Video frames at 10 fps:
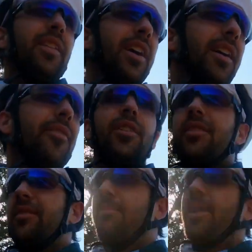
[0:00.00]
they
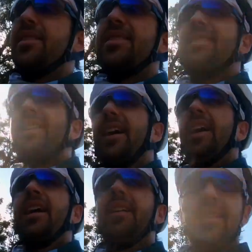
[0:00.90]
offered a place to
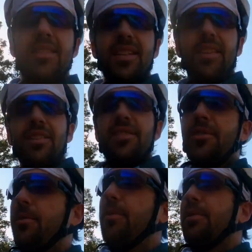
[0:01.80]
stay. They said there's
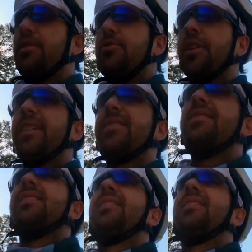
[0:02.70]
a cooler with drinks